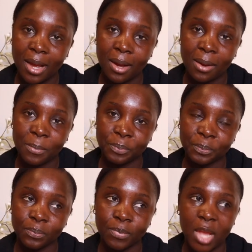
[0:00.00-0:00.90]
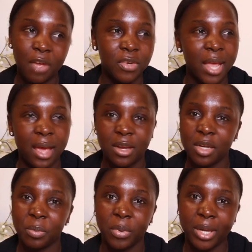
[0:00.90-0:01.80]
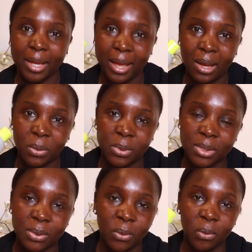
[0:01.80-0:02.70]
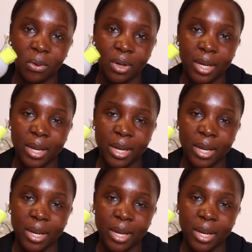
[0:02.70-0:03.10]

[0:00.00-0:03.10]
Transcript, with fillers: Um, I haven't had any breakouts or